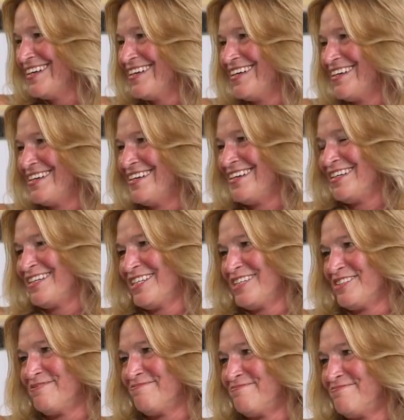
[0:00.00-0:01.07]

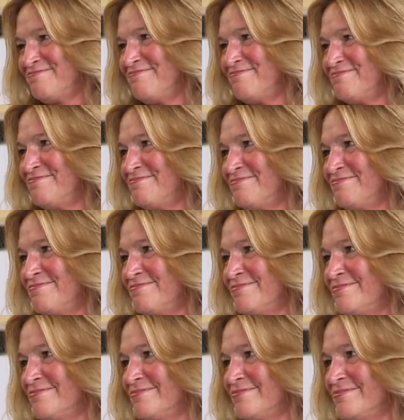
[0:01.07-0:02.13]

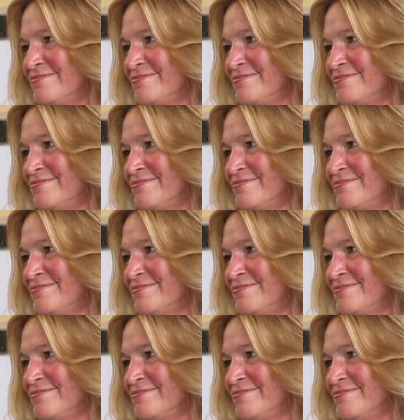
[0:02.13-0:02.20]
(not speaking)